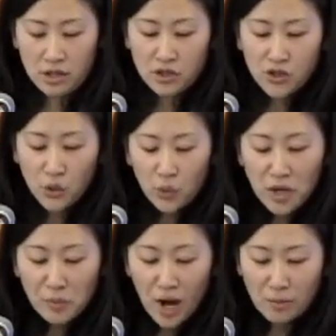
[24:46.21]
So
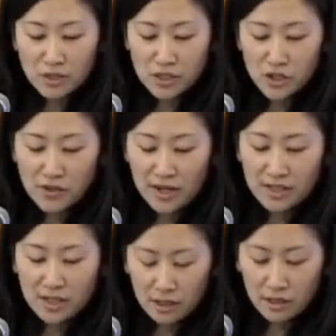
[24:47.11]
one proposition that has
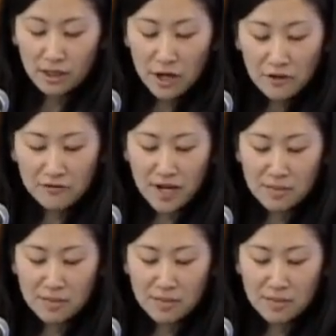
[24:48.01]
clarified